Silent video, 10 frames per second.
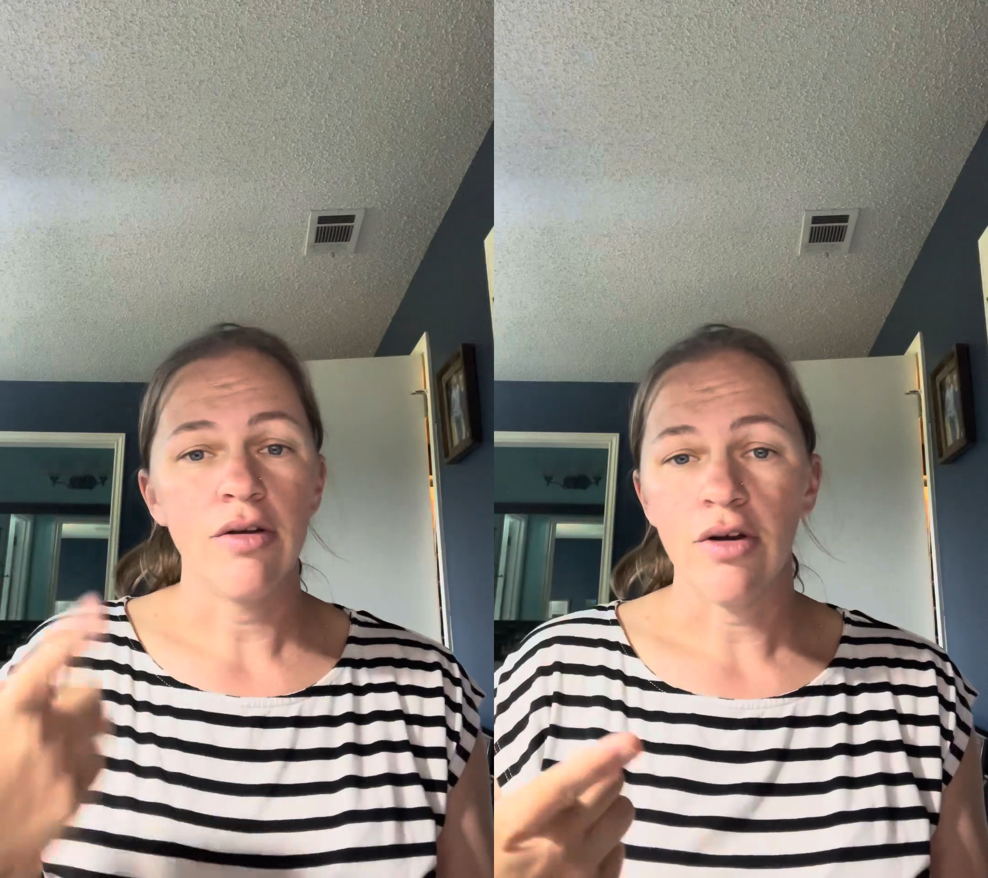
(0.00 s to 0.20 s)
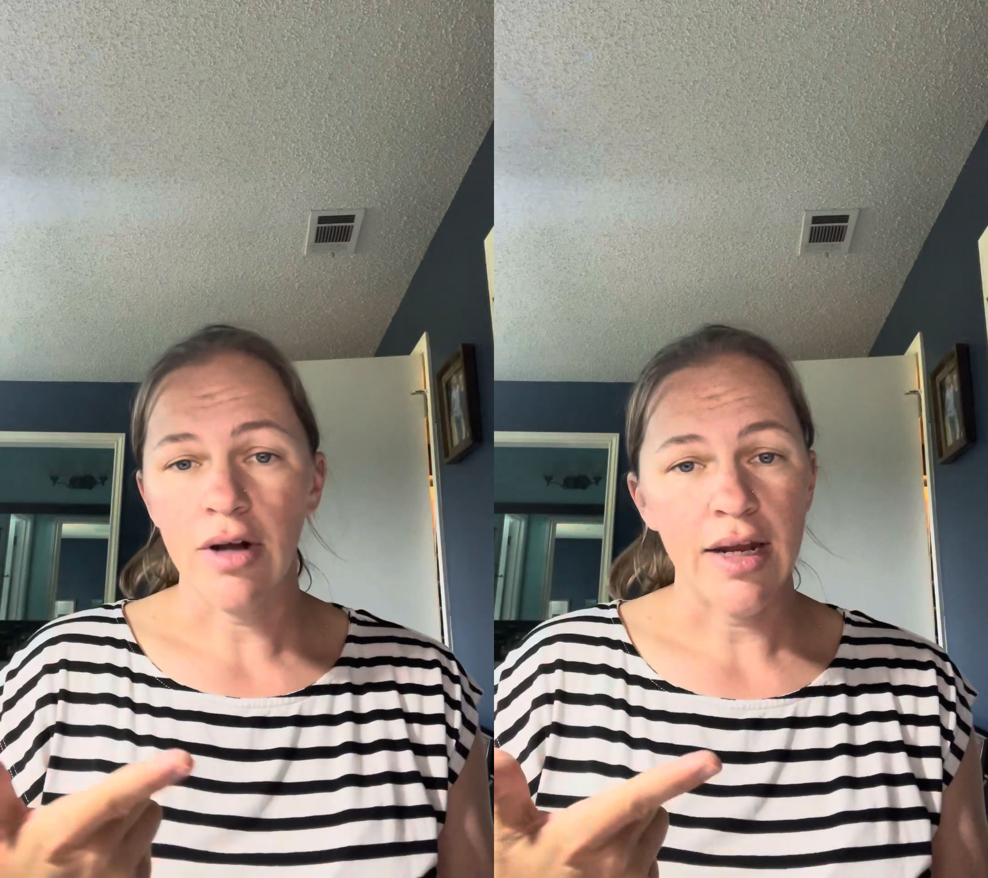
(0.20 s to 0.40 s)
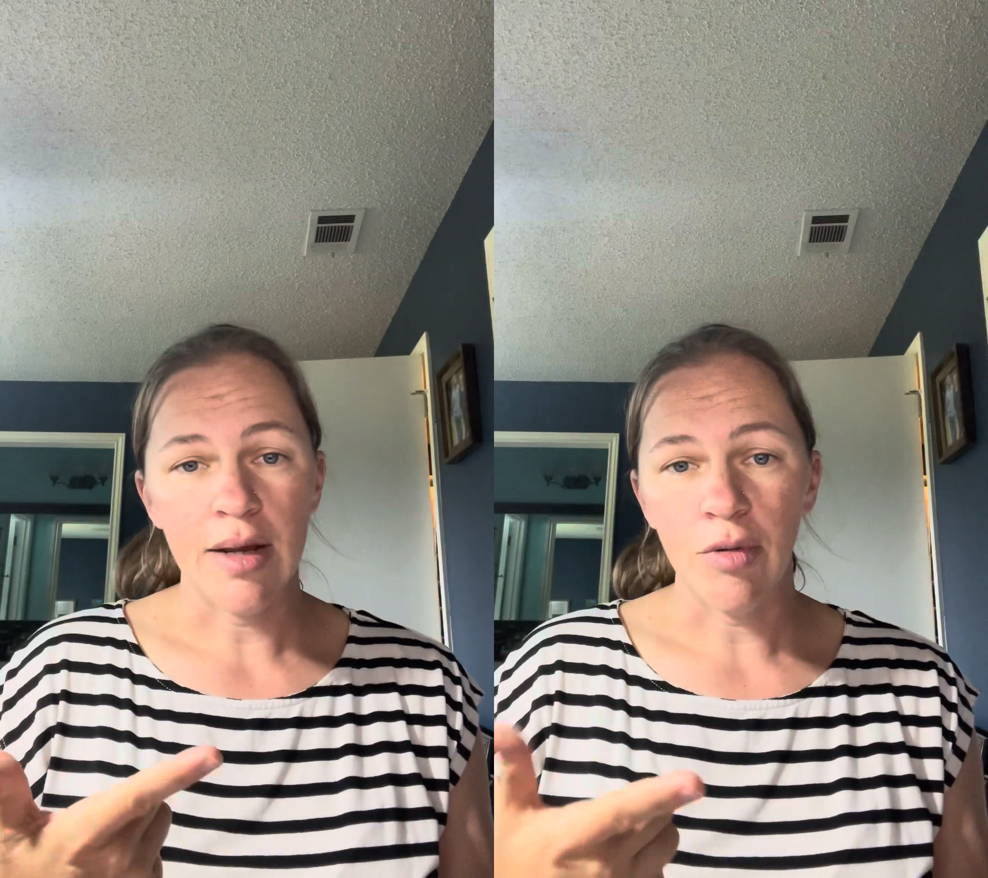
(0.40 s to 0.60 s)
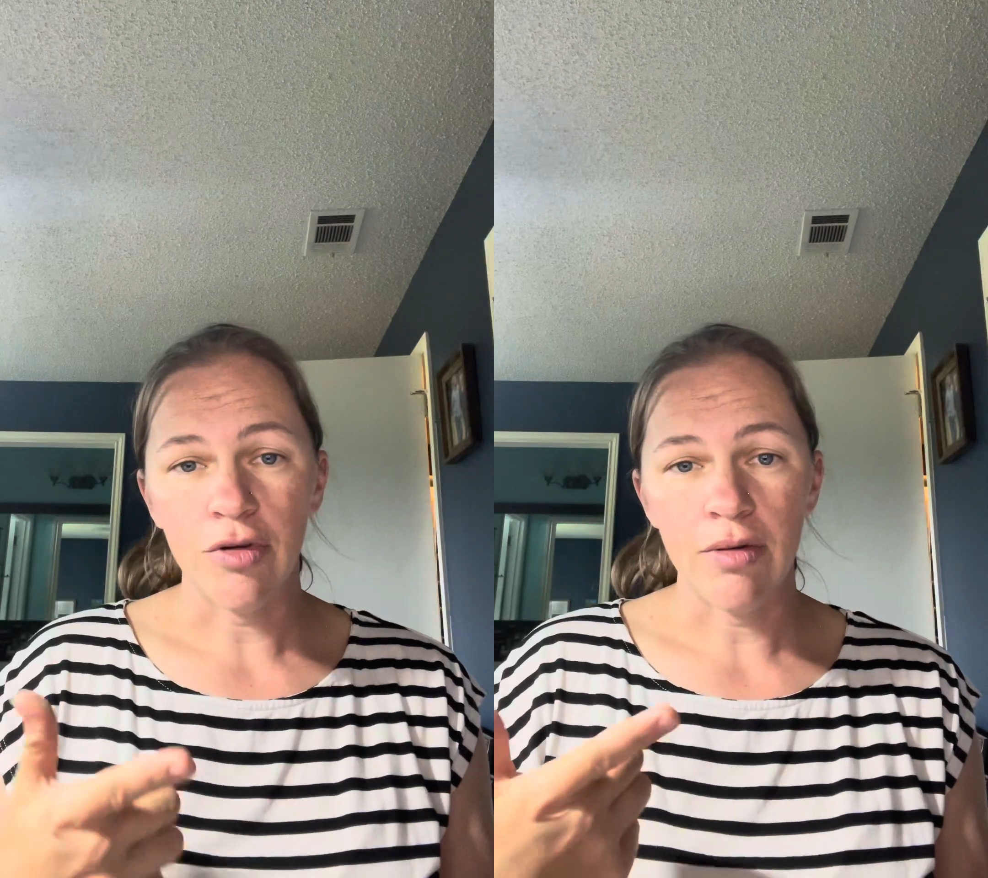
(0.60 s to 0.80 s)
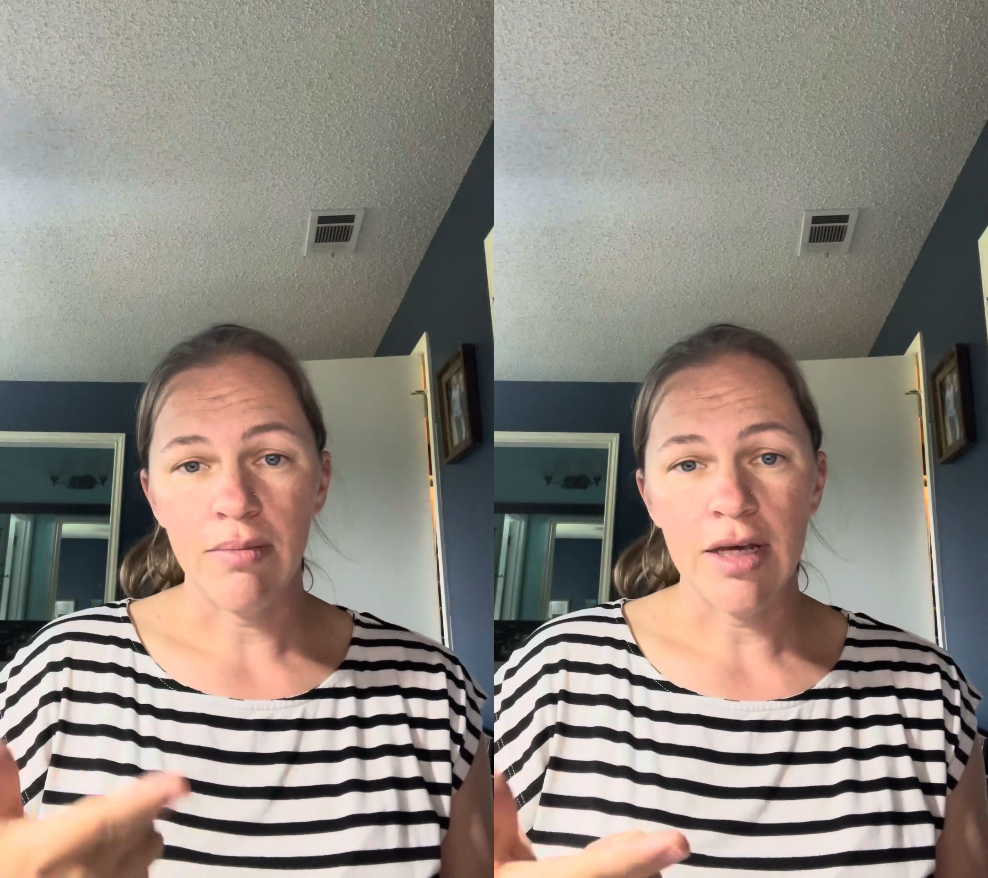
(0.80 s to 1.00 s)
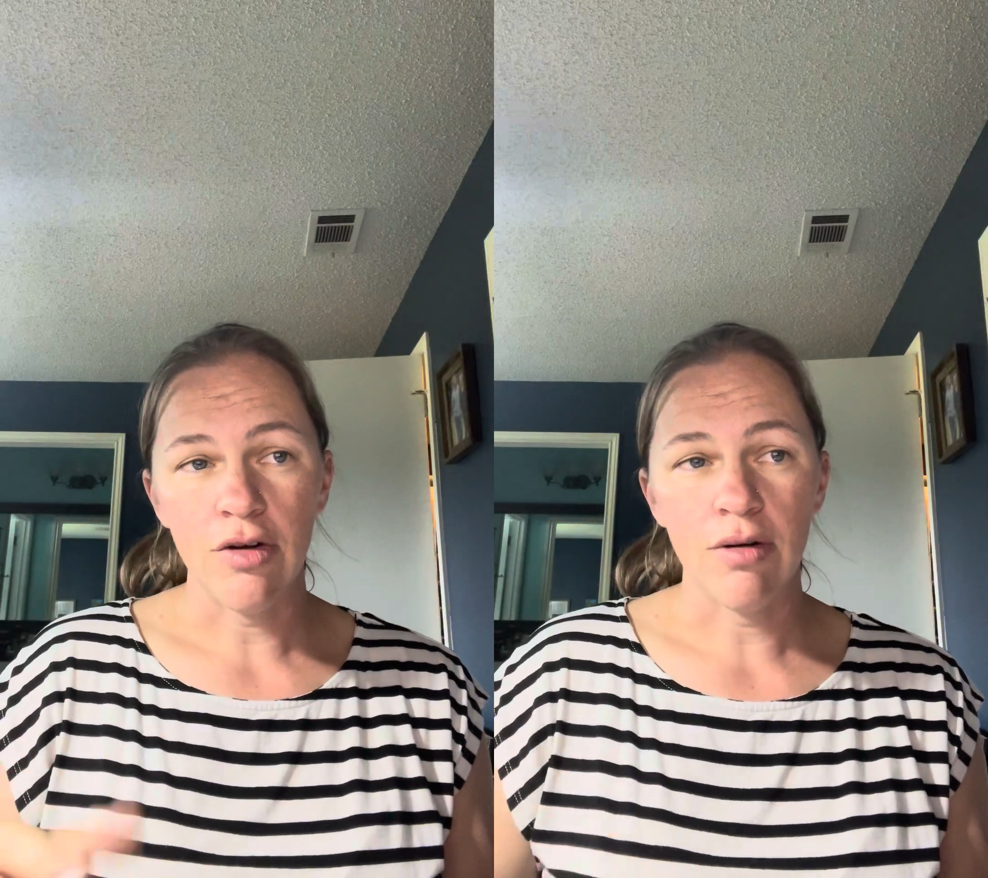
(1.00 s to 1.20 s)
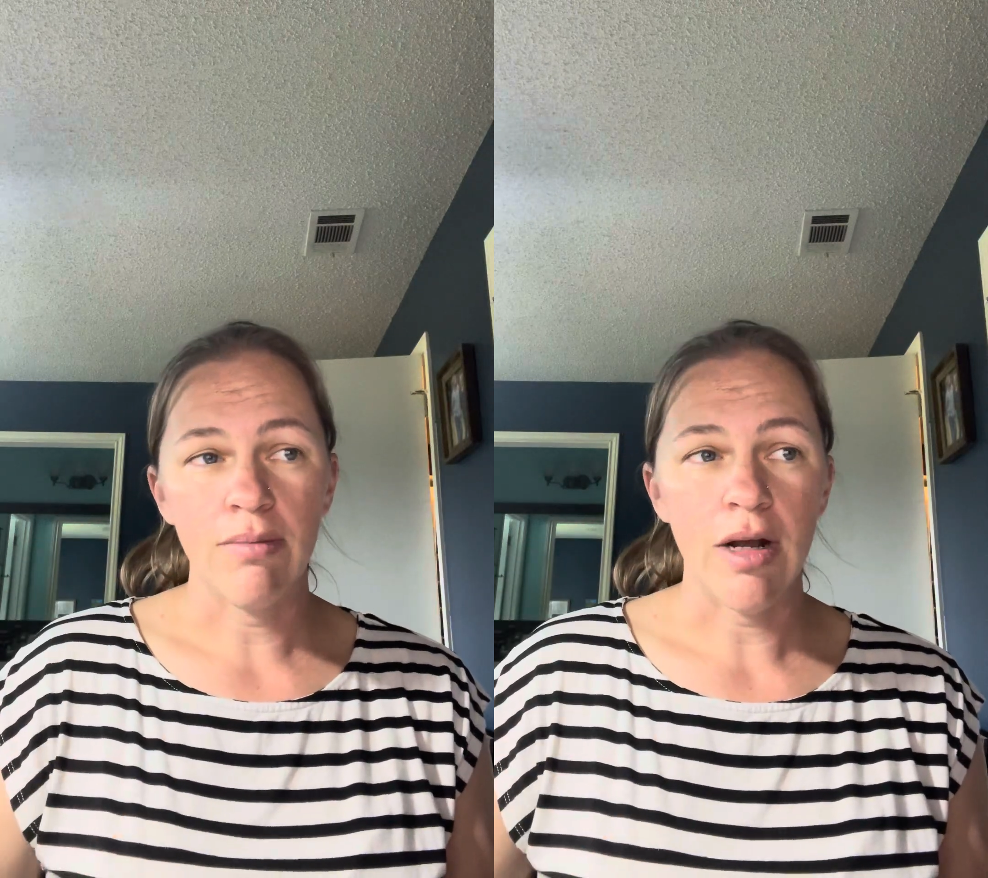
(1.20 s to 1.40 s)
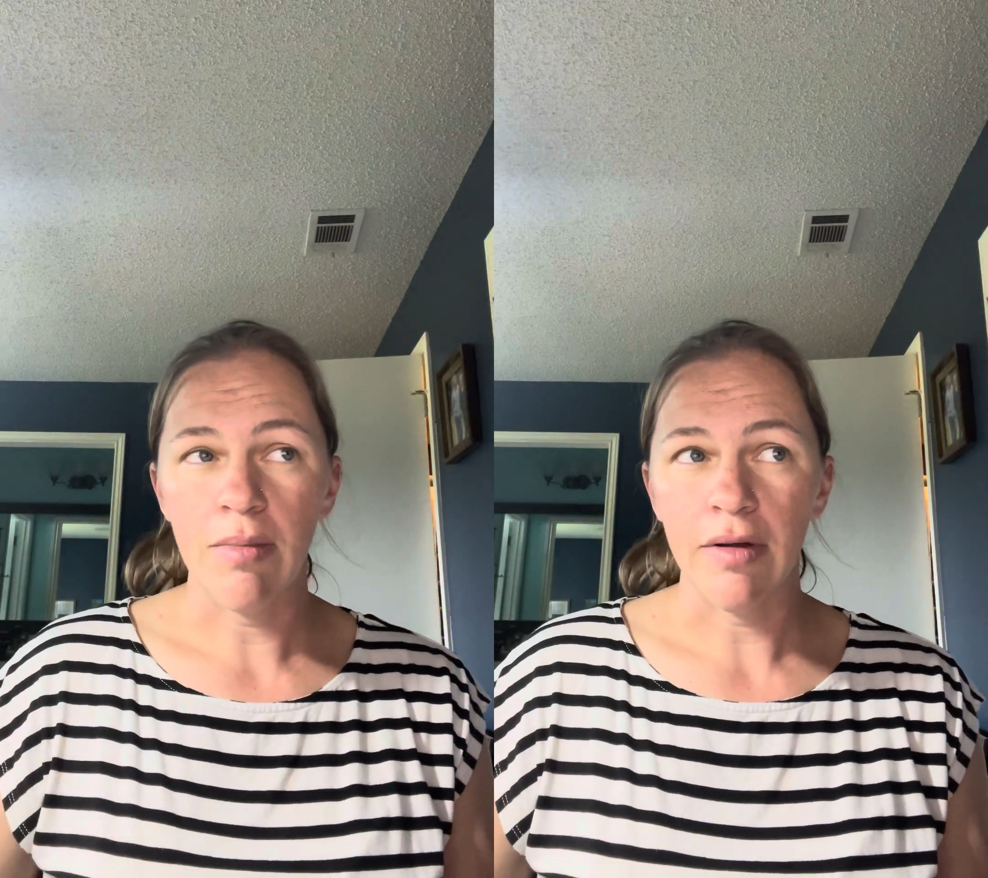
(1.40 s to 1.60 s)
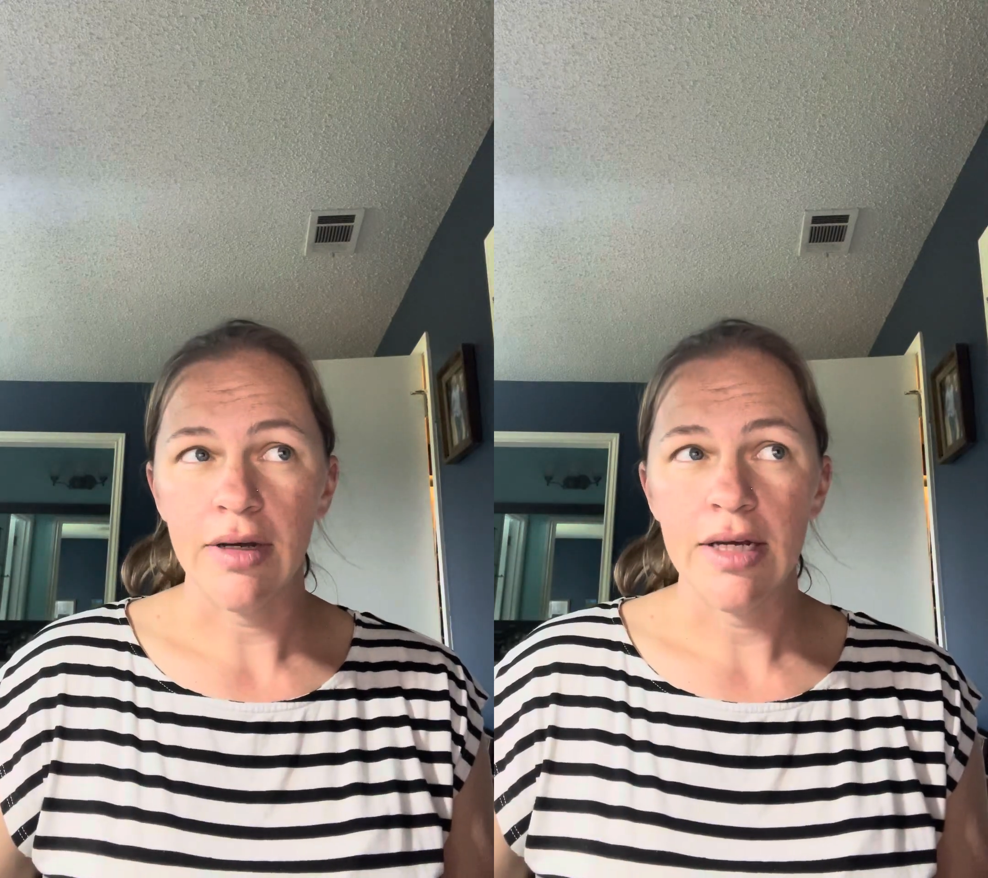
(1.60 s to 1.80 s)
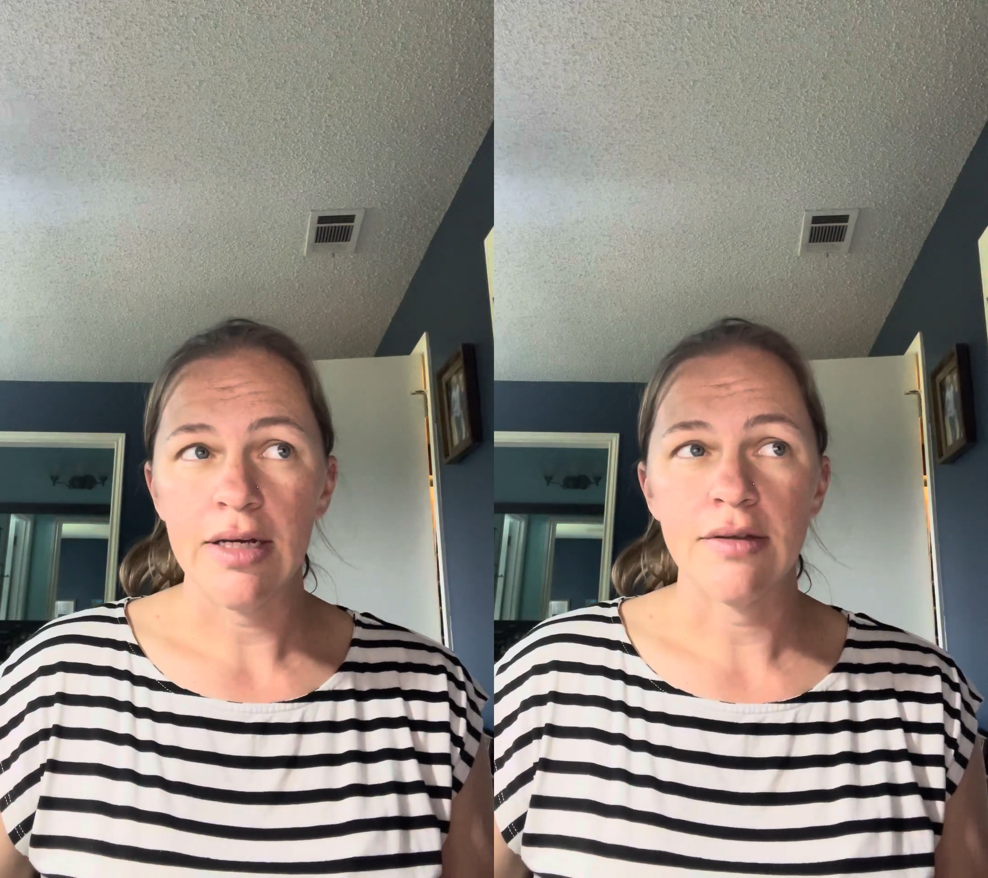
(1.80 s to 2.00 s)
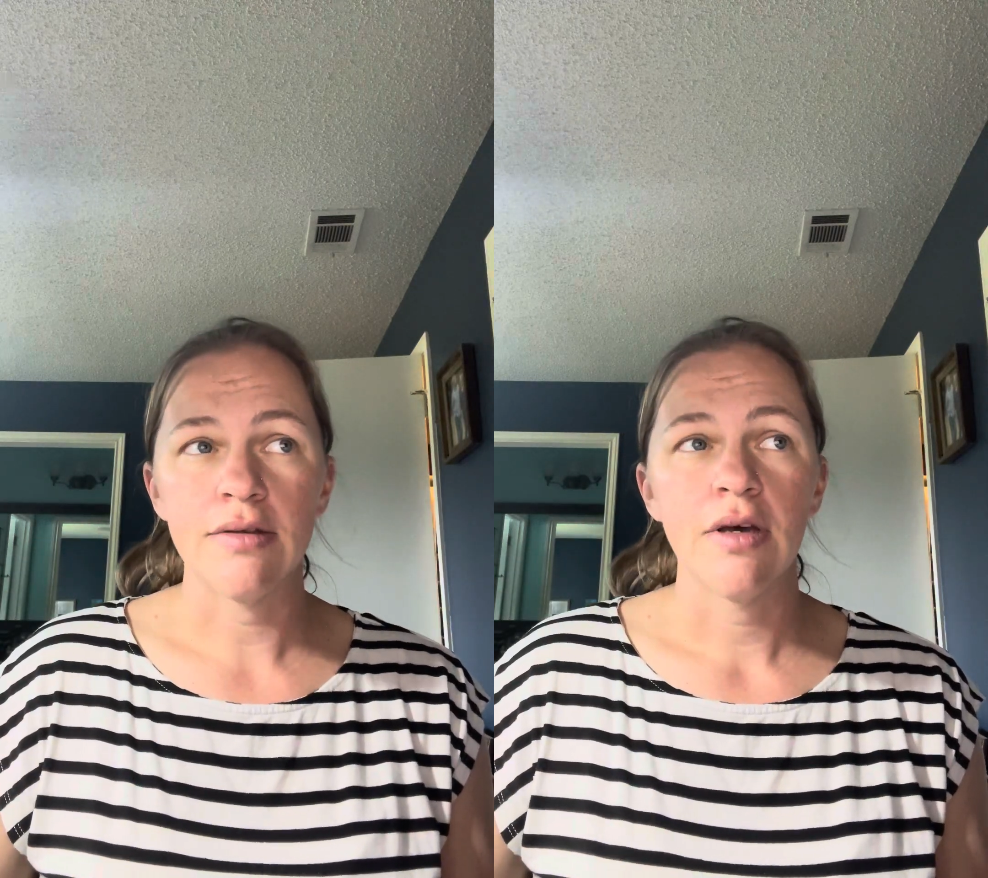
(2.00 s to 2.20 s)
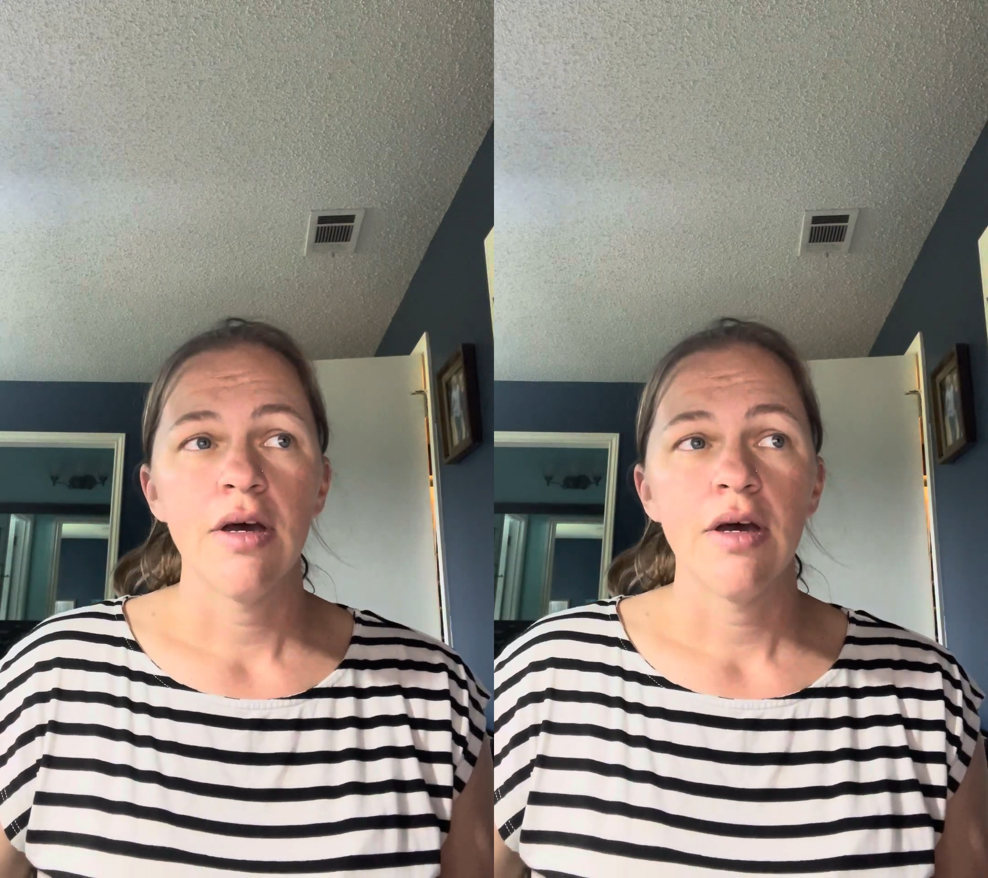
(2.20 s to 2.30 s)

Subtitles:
you're not able to meet your metabolic needs,